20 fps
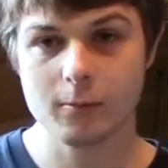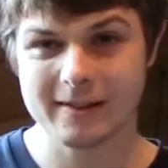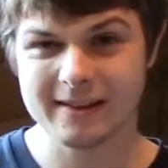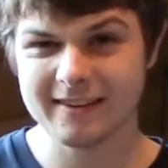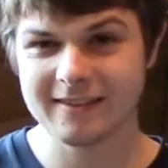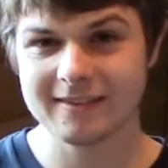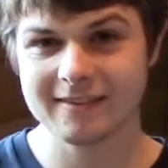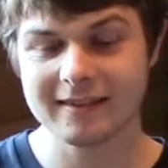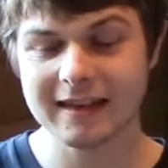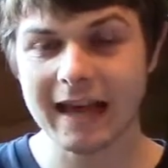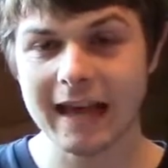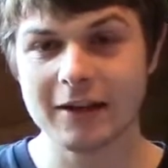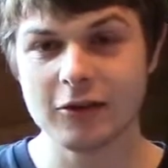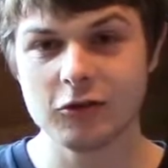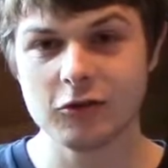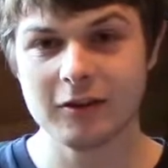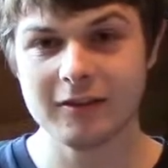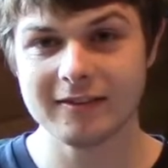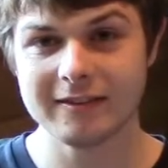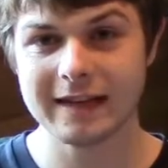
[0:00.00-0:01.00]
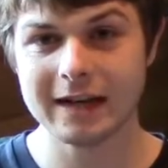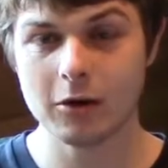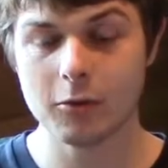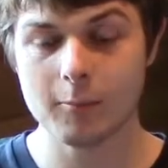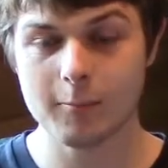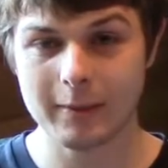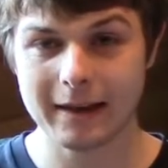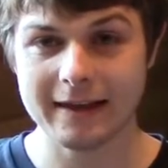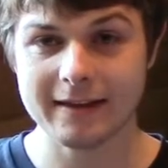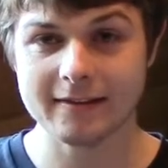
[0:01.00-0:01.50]
this sketch is
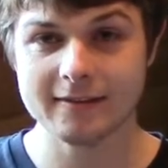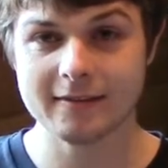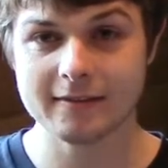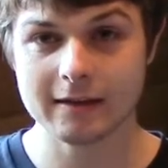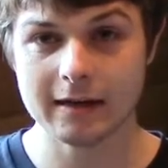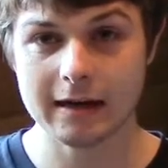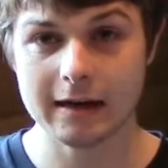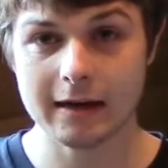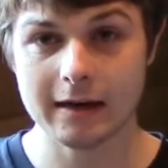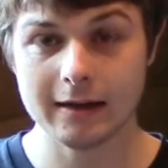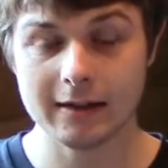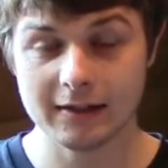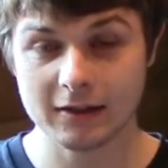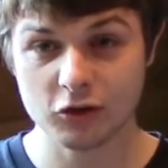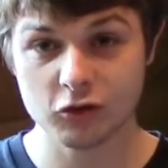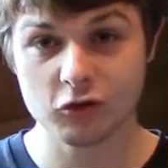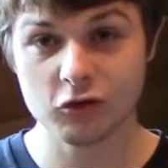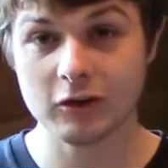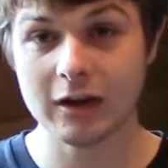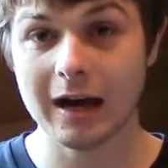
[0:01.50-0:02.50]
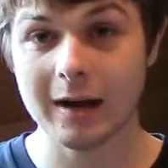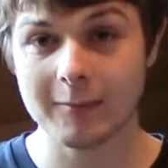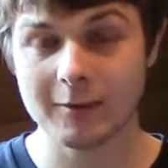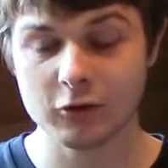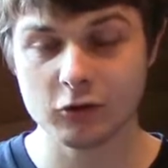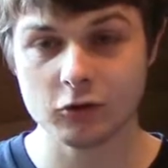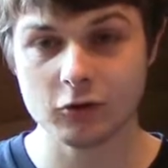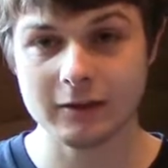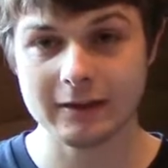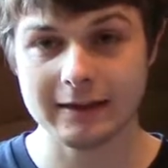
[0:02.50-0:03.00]
now based on the
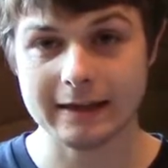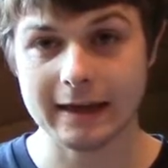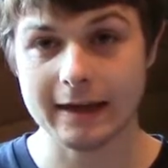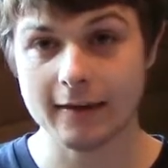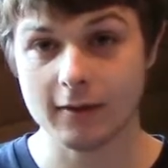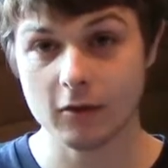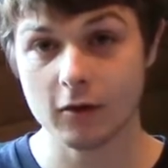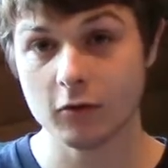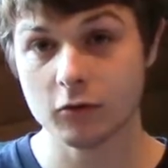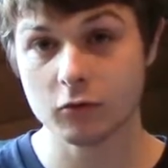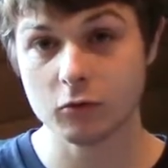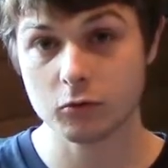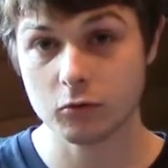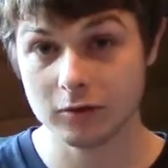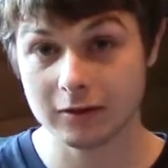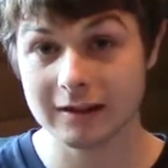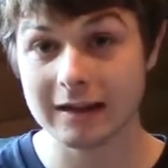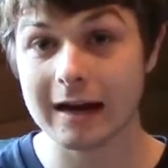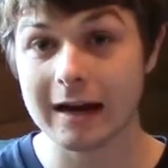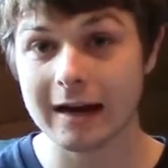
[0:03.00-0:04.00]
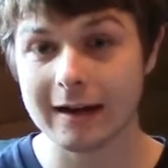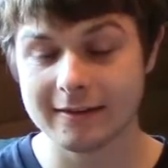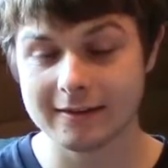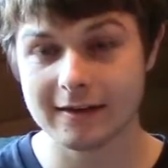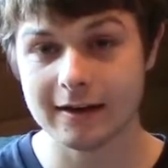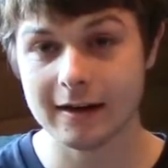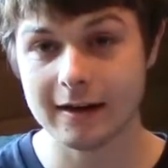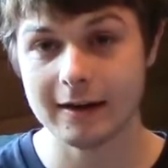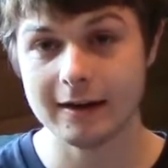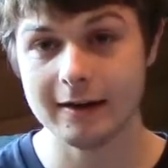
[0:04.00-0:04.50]
geometry, and thus relies
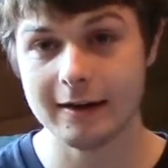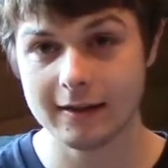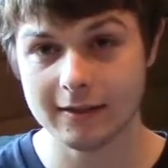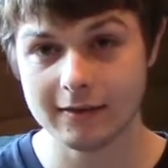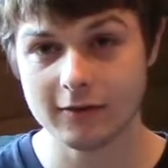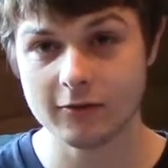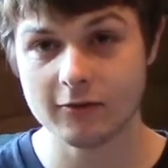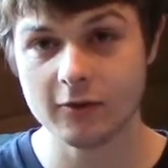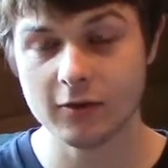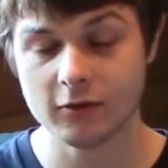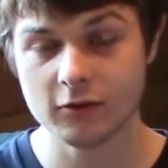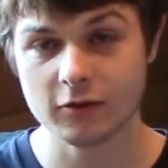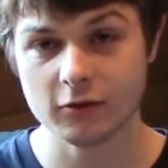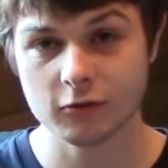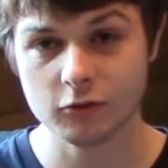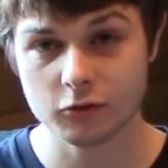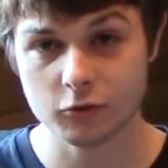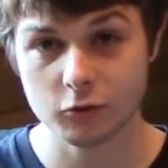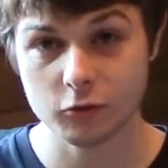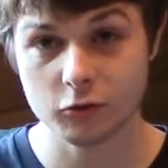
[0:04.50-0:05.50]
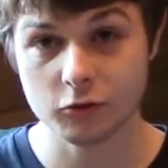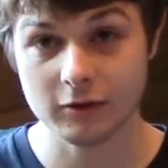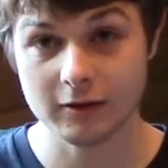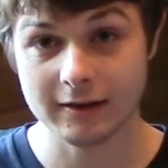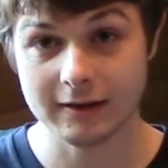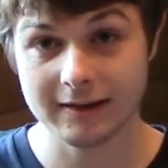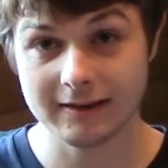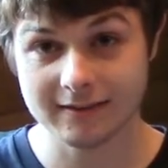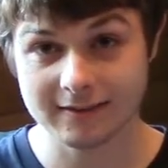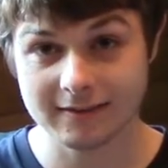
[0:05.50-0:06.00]
on this first extrusion
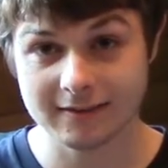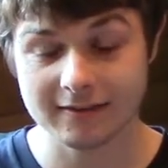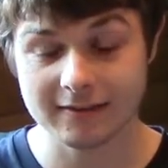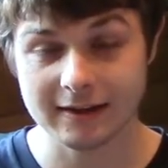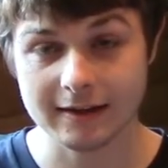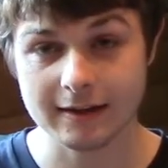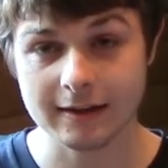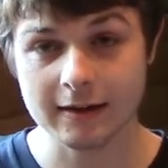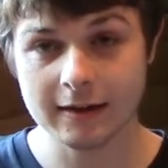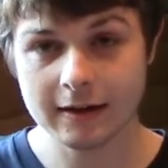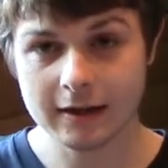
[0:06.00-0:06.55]
existing.